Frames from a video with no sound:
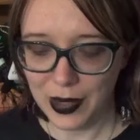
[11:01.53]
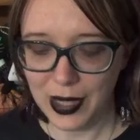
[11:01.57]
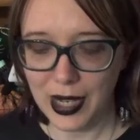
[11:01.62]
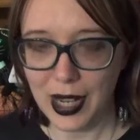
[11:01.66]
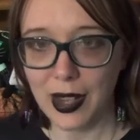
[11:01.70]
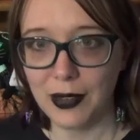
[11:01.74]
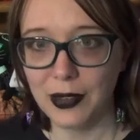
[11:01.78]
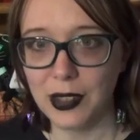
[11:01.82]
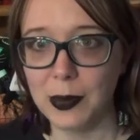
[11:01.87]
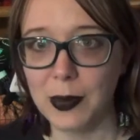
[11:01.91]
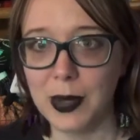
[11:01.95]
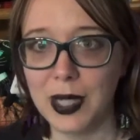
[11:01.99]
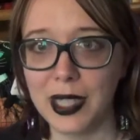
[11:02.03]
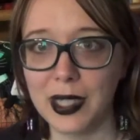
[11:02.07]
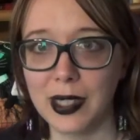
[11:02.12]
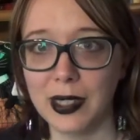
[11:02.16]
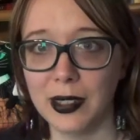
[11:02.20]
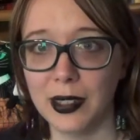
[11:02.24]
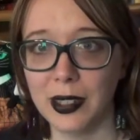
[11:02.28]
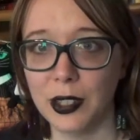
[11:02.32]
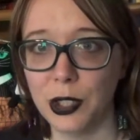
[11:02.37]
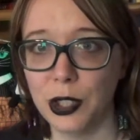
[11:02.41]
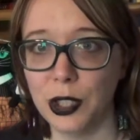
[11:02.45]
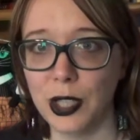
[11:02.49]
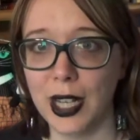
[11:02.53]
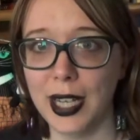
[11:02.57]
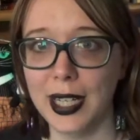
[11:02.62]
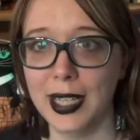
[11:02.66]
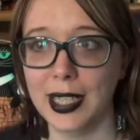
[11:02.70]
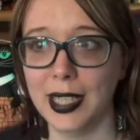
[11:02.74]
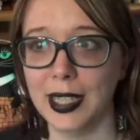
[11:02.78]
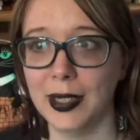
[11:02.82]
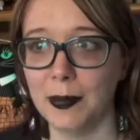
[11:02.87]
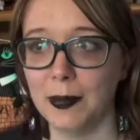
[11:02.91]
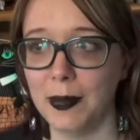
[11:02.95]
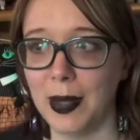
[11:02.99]
would have to pick The
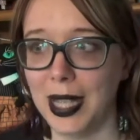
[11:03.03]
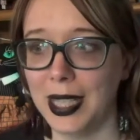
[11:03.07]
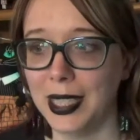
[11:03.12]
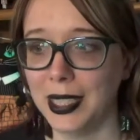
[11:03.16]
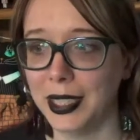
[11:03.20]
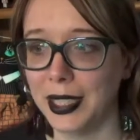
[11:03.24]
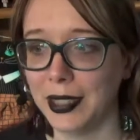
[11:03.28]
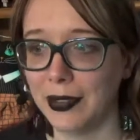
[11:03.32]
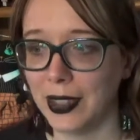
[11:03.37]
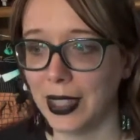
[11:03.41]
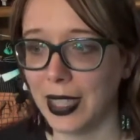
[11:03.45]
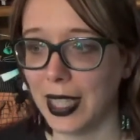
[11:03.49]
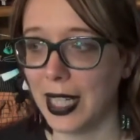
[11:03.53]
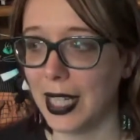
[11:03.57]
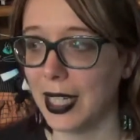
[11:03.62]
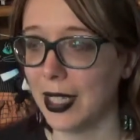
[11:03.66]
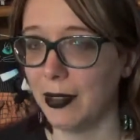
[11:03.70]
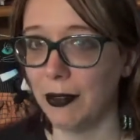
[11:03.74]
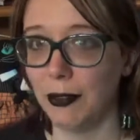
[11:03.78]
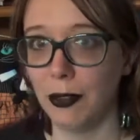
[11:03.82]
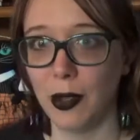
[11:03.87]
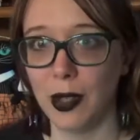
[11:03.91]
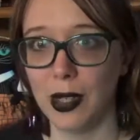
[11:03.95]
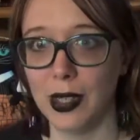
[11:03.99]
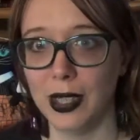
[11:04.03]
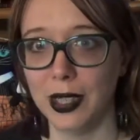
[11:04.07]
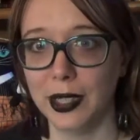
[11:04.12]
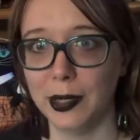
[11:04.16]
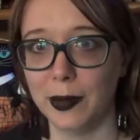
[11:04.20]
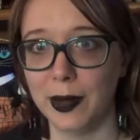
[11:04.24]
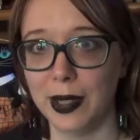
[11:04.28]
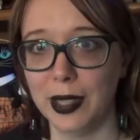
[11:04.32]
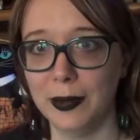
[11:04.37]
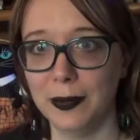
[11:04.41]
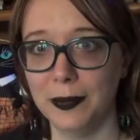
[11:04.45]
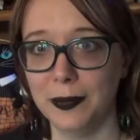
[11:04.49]
Shining by Stephen King for
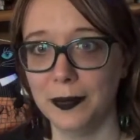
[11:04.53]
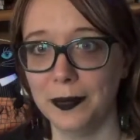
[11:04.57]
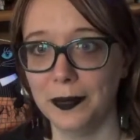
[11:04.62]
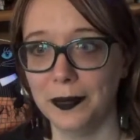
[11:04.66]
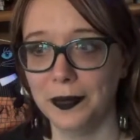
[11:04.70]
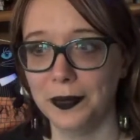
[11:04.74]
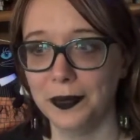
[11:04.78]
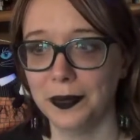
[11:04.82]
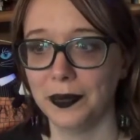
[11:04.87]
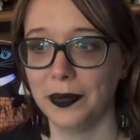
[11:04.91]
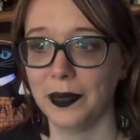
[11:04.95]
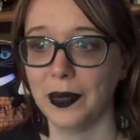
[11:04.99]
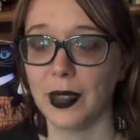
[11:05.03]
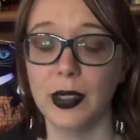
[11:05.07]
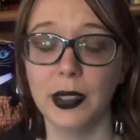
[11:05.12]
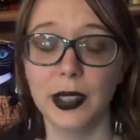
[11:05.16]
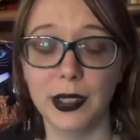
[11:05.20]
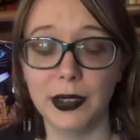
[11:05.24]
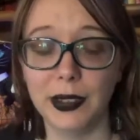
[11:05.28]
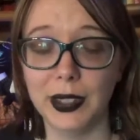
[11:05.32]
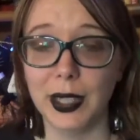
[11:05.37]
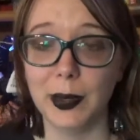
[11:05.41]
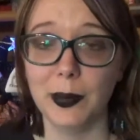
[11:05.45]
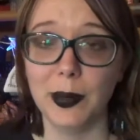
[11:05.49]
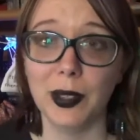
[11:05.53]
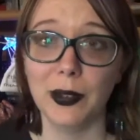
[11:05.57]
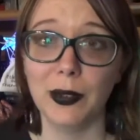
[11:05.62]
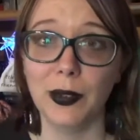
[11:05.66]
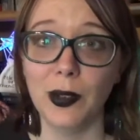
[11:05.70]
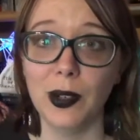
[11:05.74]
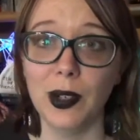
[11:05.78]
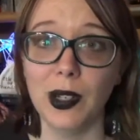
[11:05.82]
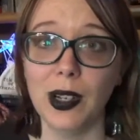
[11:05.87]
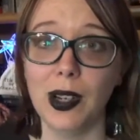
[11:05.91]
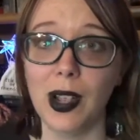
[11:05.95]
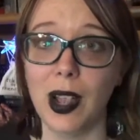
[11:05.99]
this one. So I said
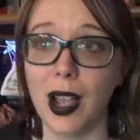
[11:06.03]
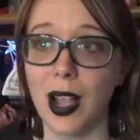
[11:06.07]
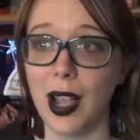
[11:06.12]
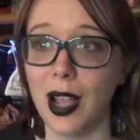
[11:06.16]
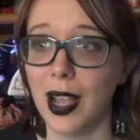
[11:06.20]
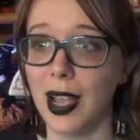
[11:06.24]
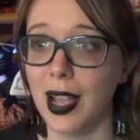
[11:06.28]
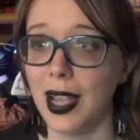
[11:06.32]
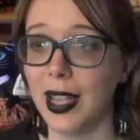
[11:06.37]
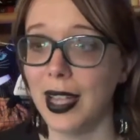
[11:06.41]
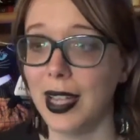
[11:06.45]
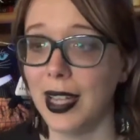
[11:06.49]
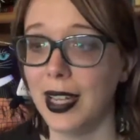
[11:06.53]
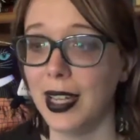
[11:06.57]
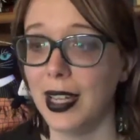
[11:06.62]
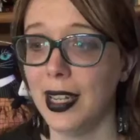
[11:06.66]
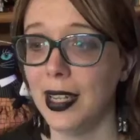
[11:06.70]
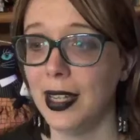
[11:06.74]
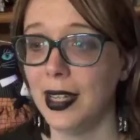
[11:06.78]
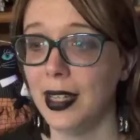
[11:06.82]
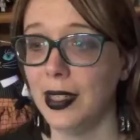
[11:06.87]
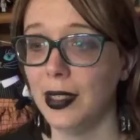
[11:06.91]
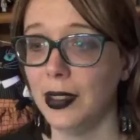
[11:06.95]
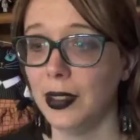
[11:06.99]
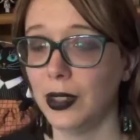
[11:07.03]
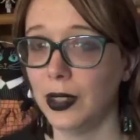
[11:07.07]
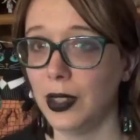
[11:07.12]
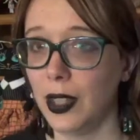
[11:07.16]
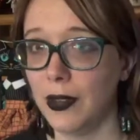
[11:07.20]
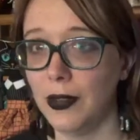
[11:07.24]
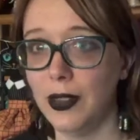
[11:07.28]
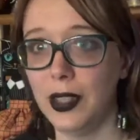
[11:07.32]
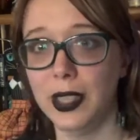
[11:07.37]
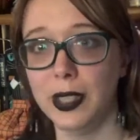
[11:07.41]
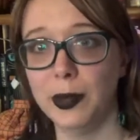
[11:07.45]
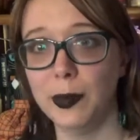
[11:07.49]
before, I
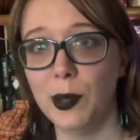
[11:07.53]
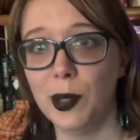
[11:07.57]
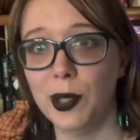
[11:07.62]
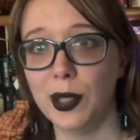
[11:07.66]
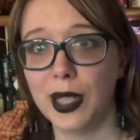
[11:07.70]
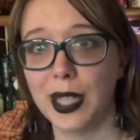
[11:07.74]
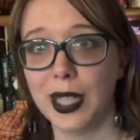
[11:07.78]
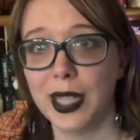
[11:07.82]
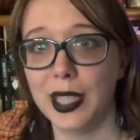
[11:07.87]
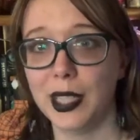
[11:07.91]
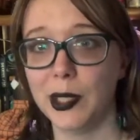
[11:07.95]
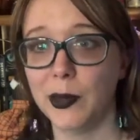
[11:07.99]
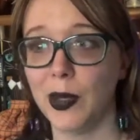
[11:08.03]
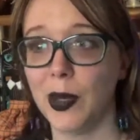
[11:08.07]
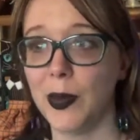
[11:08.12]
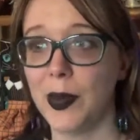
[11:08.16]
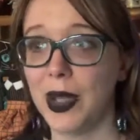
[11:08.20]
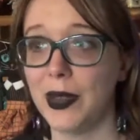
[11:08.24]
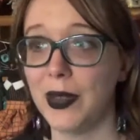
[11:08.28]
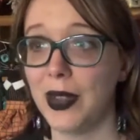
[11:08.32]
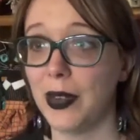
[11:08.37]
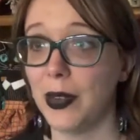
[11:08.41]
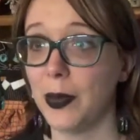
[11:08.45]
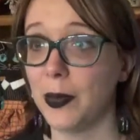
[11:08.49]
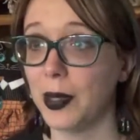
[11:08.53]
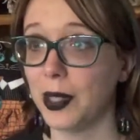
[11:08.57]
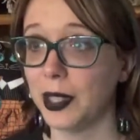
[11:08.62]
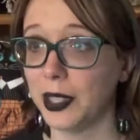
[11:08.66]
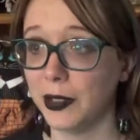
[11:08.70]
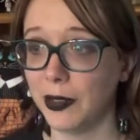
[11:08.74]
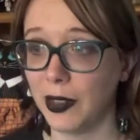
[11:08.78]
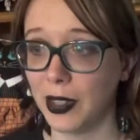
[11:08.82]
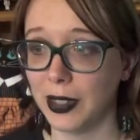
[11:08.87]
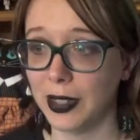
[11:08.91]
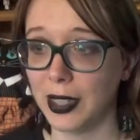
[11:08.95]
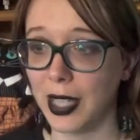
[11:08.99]
love this book. It is one of my favorite
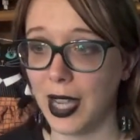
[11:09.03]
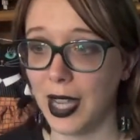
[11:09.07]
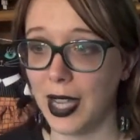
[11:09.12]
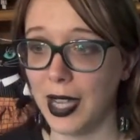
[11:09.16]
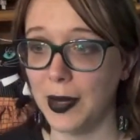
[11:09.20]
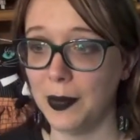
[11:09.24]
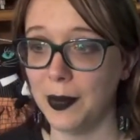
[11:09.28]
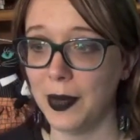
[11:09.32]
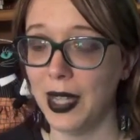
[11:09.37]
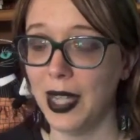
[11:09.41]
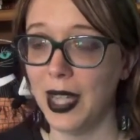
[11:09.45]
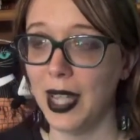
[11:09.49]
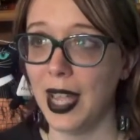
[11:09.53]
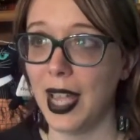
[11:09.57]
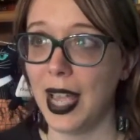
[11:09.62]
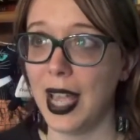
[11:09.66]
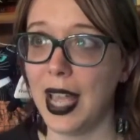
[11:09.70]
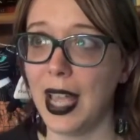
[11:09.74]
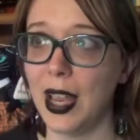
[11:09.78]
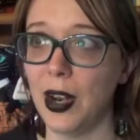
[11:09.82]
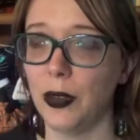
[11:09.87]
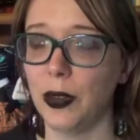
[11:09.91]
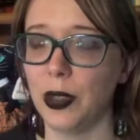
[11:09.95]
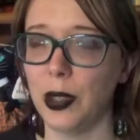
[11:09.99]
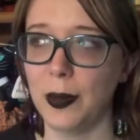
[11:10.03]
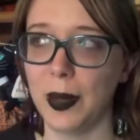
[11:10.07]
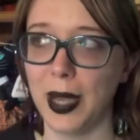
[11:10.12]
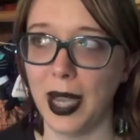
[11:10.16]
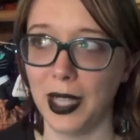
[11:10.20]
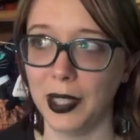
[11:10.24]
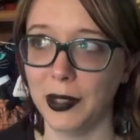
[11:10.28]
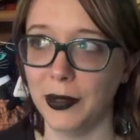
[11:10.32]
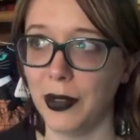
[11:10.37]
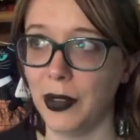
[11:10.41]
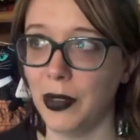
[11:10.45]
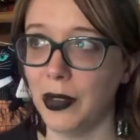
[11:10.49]
books of all time. And over the
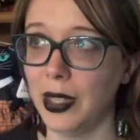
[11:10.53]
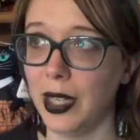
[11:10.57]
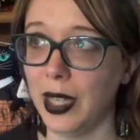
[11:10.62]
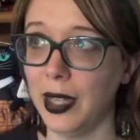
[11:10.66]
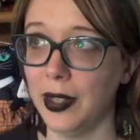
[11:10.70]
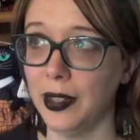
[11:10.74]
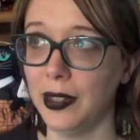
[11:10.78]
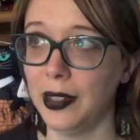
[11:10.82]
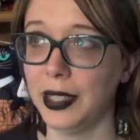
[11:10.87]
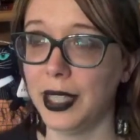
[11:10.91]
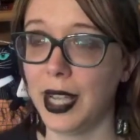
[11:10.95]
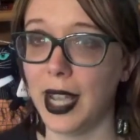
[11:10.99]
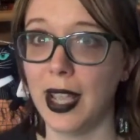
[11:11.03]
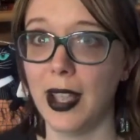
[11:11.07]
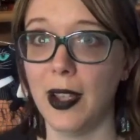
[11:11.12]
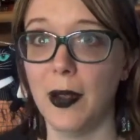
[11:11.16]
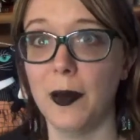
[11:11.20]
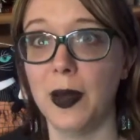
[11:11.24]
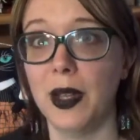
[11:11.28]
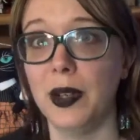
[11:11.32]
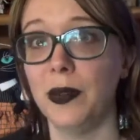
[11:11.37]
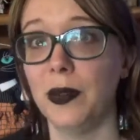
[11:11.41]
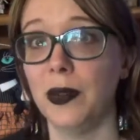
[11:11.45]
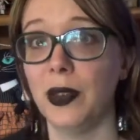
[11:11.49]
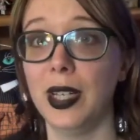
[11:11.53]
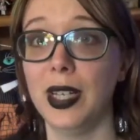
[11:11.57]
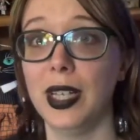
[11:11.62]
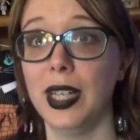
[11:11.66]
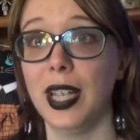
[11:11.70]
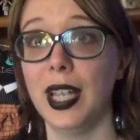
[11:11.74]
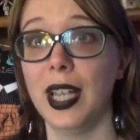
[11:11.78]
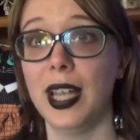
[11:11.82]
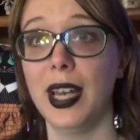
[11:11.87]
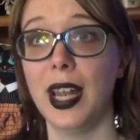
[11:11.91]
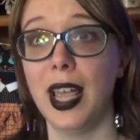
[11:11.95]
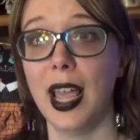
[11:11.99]
past few years, I have been
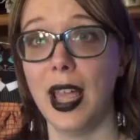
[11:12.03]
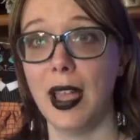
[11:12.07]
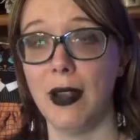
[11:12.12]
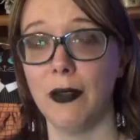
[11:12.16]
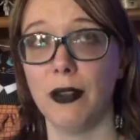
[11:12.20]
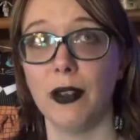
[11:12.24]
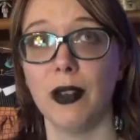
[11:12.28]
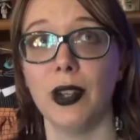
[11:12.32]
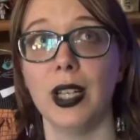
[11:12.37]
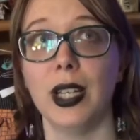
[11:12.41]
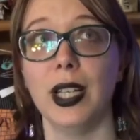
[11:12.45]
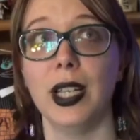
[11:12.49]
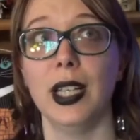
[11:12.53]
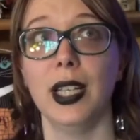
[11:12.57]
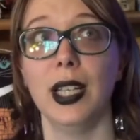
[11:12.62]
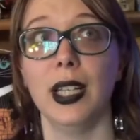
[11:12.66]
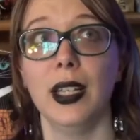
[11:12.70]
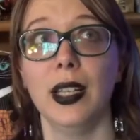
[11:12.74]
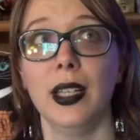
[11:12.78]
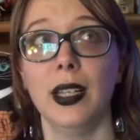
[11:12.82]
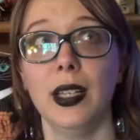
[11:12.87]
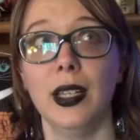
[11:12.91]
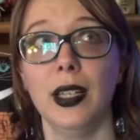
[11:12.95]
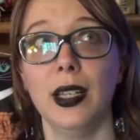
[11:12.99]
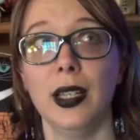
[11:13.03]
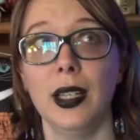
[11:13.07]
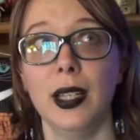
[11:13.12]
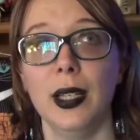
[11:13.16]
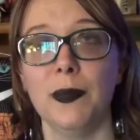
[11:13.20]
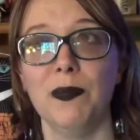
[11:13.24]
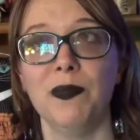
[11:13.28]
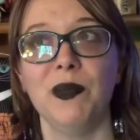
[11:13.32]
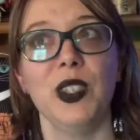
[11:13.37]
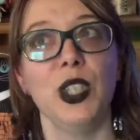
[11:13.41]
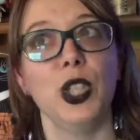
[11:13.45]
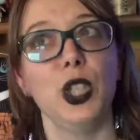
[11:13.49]
reading it every,
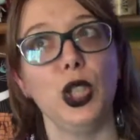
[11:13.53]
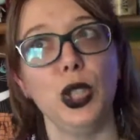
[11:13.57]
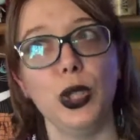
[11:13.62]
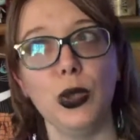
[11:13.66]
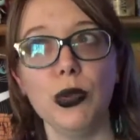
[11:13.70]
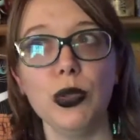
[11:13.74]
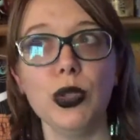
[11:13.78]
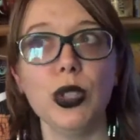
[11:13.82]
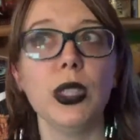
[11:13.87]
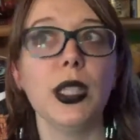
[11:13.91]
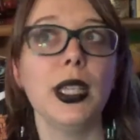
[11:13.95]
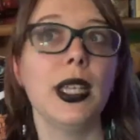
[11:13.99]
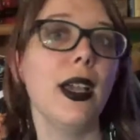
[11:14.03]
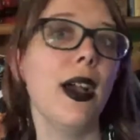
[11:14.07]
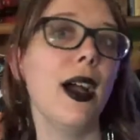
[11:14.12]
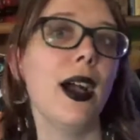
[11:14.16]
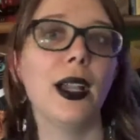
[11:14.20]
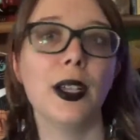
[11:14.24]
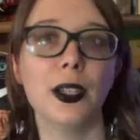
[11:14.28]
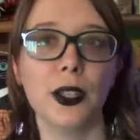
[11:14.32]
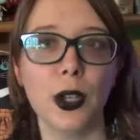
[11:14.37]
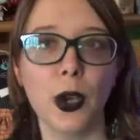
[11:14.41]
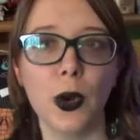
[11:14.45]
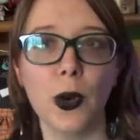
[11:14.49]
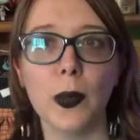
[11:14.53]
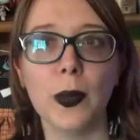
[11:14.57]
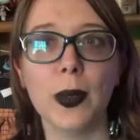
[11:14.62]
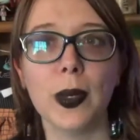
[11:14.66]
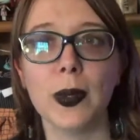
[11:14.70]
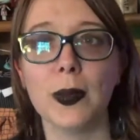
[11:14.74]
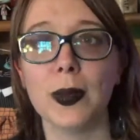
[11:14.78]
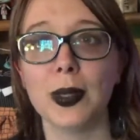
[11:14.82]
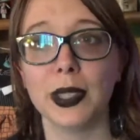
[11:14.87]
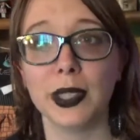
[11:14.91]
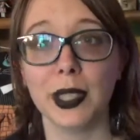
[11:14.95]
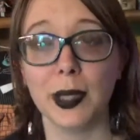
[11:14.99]
usually
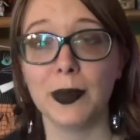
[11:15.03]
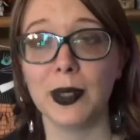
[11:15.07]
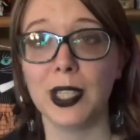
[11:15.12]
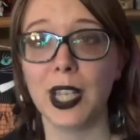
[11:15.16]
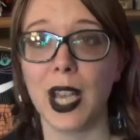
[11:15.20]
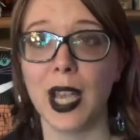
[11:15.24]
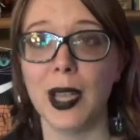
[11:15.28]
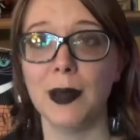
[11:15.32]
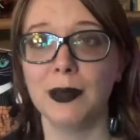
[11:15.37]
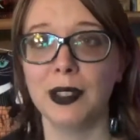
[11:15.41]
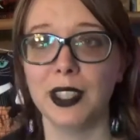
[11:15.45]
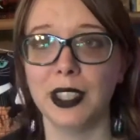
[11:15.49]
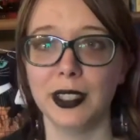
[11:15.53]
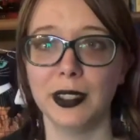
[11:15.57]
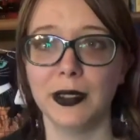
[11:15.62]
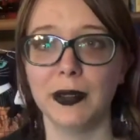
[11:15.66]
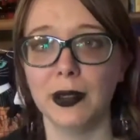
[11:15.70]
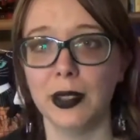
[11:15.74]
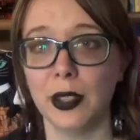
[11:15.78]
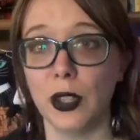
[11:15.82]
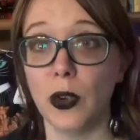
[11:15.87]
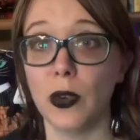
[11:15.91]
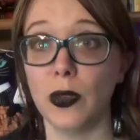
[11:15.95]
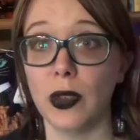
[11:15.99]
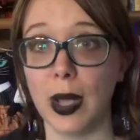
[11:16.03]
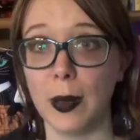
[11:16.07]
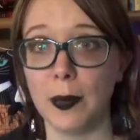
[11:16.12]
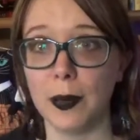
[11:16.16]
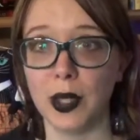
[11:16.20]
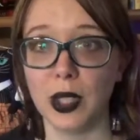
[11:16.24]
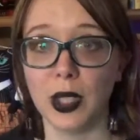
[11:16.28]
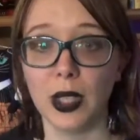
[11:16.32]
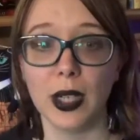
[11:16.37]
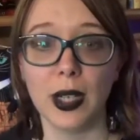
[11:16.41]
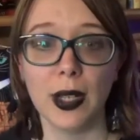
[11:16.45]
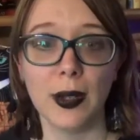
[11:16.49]
October, but sometimes
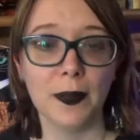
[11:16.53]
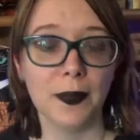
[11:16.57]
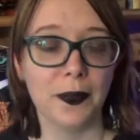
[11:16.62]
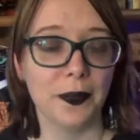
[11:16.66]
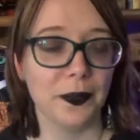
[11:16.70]
November.